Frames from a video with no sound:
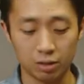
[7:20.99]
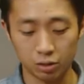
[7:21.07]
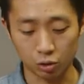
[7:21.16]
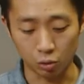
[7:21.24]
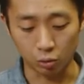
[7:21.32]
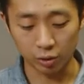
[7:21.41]

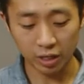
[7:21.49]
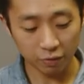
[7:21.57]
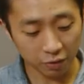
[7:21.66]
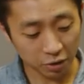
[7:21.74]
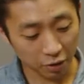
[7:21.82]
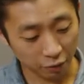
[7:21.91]
So
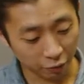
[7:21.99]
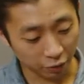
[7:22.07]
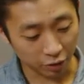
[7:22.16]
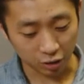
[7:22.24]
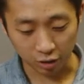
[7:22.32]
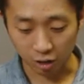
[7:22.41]
even if
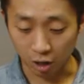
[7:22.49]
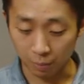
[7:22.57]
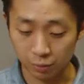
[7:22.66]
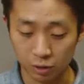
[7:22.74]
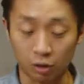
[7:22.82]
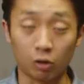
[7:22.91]
the
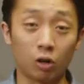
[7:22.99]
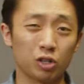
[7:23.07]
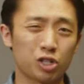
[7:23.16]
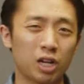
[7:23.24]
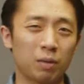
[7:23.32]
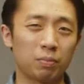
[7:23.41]
cups are all
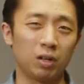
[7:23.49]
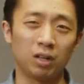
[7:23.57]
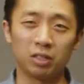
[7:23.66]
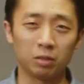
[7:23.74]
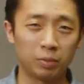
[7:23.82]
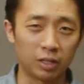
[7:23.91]
shaped a
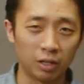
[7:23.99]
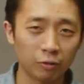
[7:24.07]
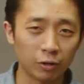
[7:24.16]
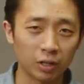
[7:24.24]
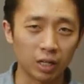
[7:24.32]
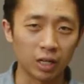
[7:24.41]
little bit
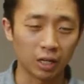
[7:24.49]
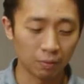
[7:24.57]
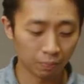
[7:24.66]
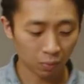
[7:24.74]
differently,